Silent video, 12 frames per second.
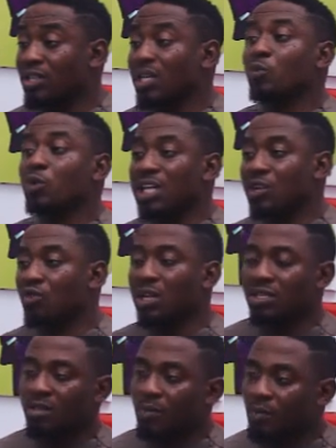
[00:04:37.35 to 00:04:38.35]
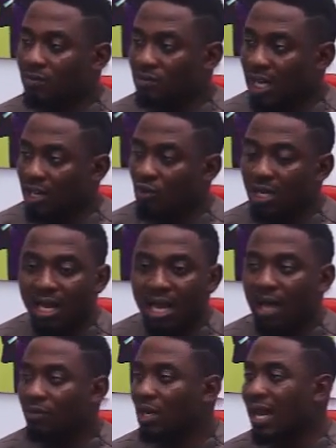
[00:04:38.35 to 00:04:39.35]
and which I know that some people have started doing, and I
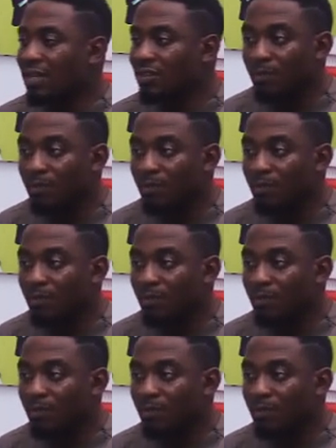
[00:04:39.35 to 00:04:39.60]
have the likes